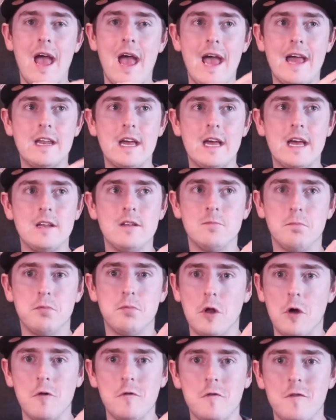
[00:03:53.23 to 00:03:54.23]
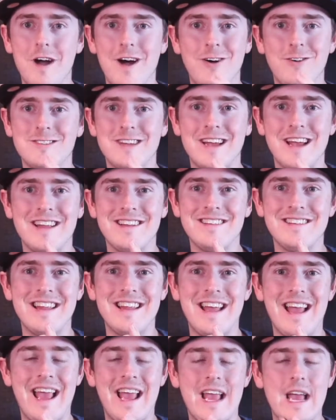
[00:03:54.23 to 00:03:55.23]
and Blofeld. And
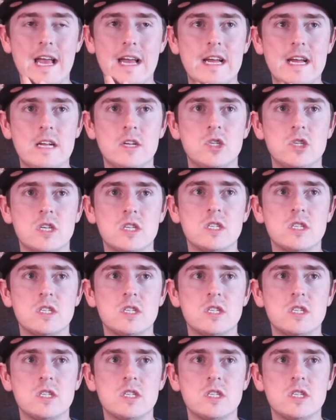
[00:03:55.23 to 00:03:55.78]
it's